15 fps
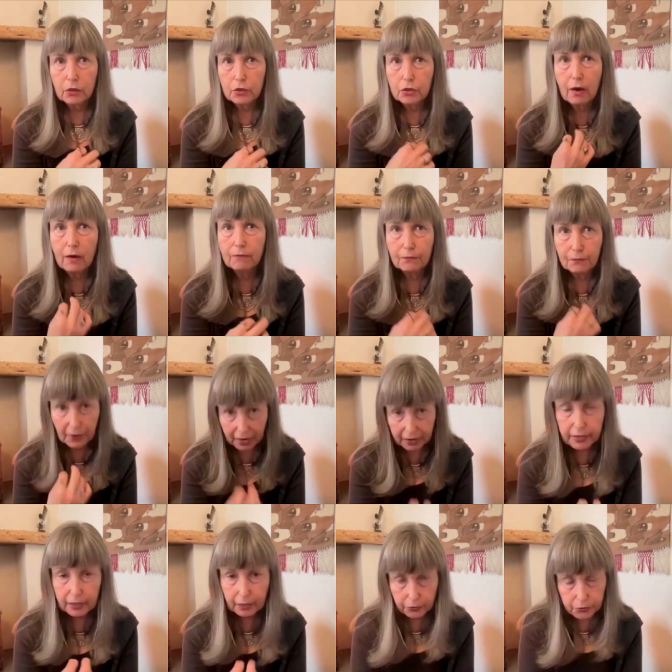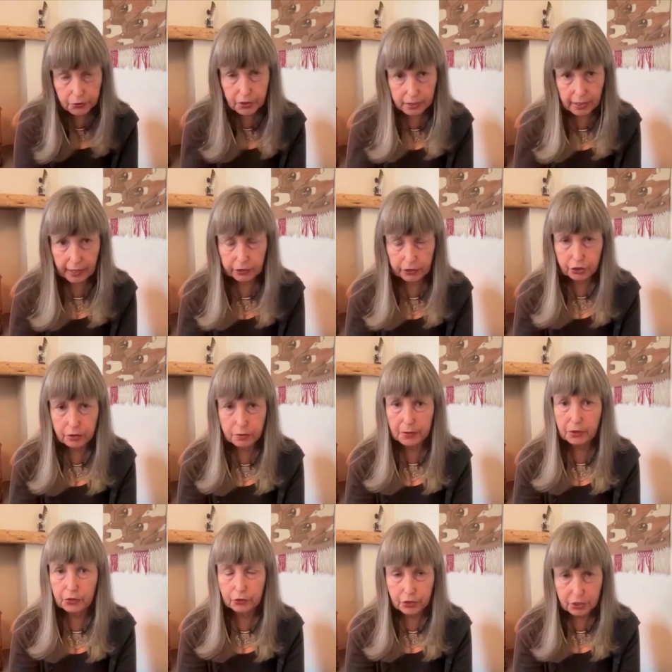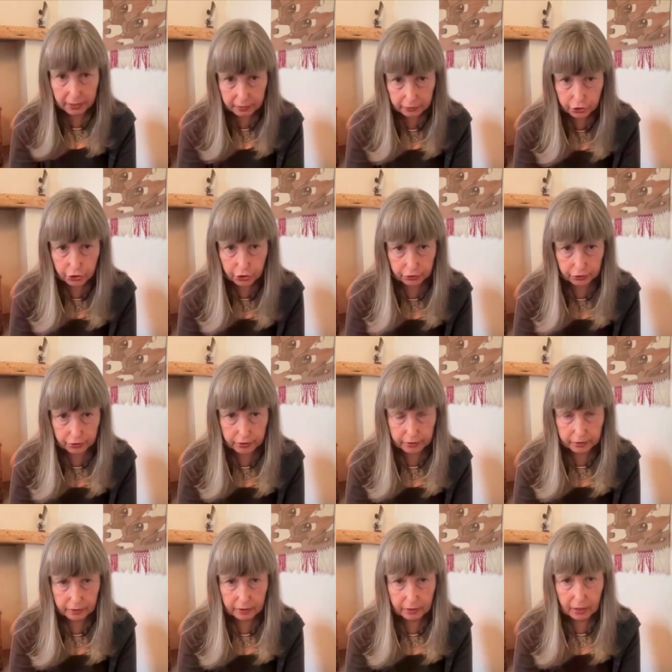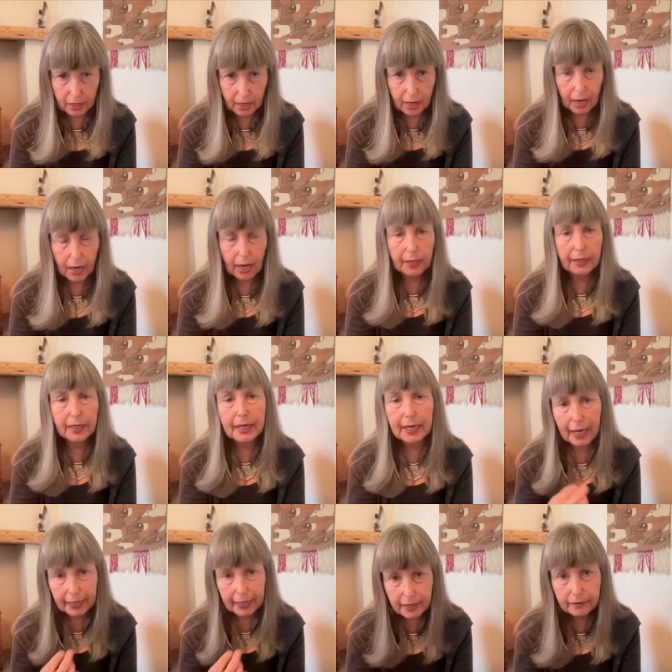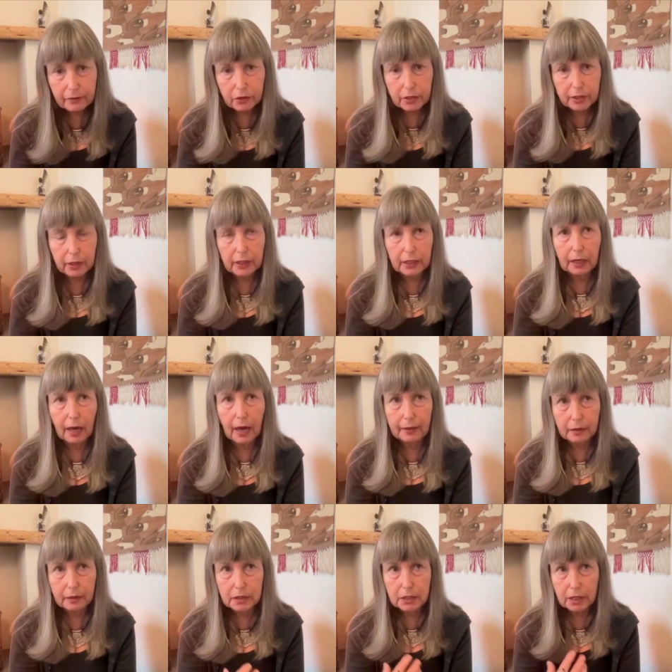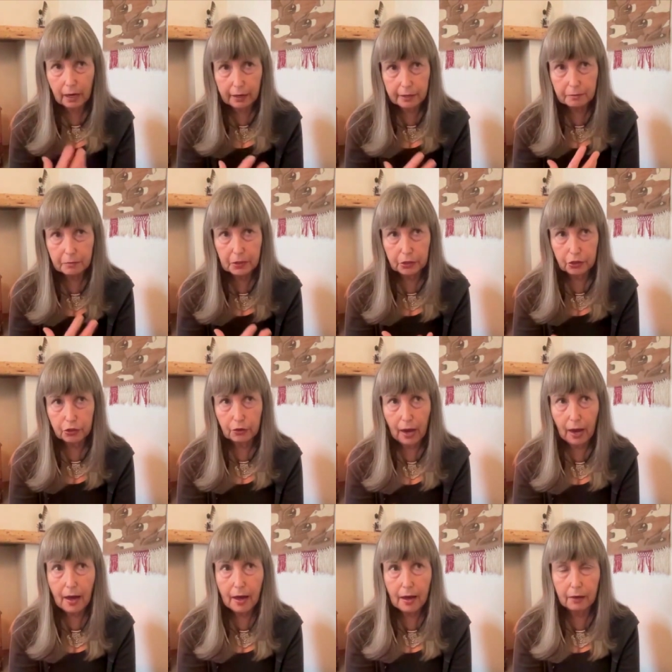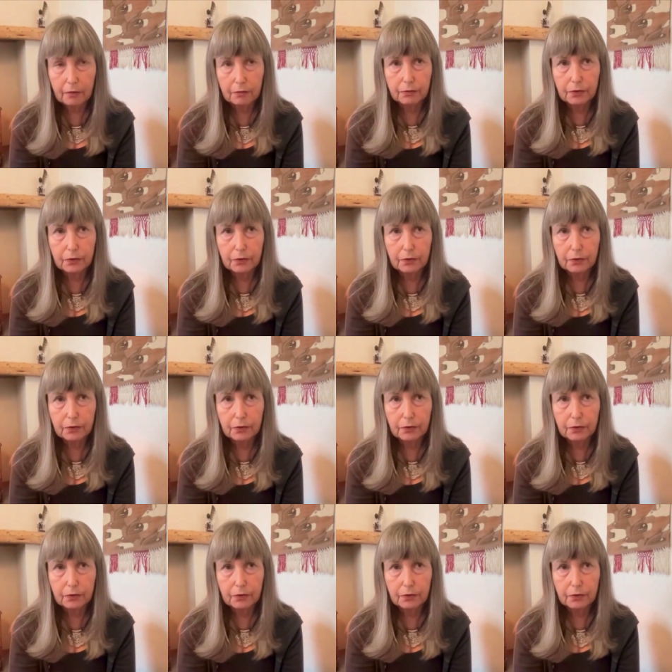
you have very close connections with your teachers. And again, I think at the time that you have,